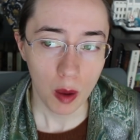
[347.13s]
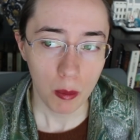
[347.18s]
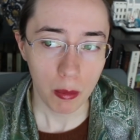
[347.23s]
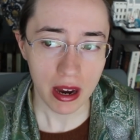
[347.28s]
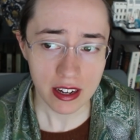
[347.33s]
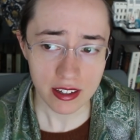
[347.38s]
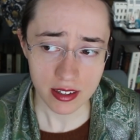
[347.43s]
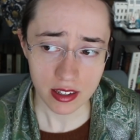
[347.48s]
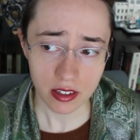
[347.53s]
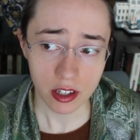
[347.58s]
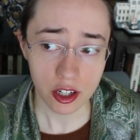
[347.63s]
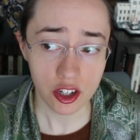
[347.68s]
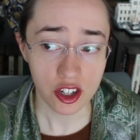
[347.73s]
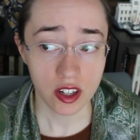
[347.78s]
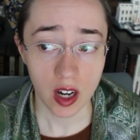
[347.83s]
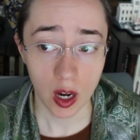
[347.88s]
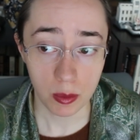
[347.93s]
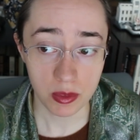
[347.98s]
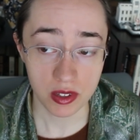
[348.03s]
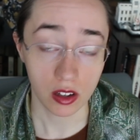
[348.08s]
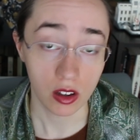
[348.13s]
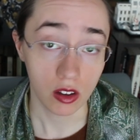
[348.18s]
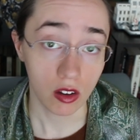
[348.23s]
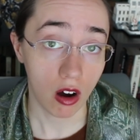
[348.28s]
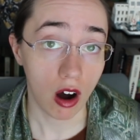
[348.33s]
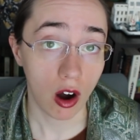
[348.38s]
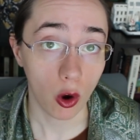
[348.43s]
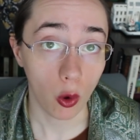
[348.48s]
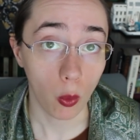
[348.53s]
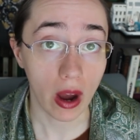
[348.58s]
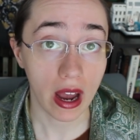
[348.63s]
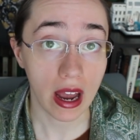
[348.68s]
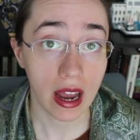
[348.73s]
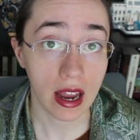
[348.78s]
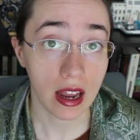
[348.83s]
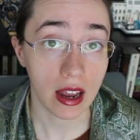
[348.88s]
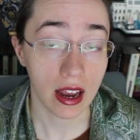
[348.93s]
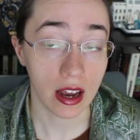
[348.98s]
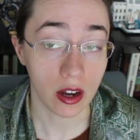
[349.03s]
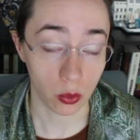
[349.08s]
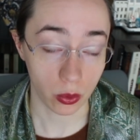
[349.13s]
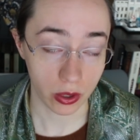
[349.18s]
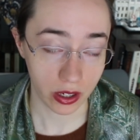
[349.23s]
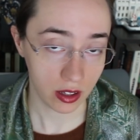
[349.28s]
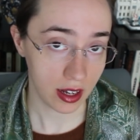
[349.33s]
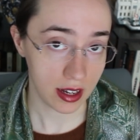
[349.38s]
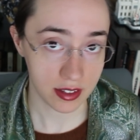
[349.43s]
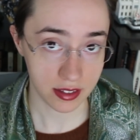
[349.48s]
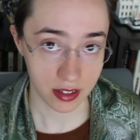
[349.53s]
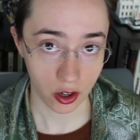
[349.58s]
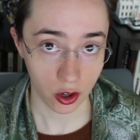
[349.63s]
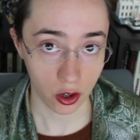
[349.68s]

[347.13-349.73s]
Basically, she comes a long way in realizing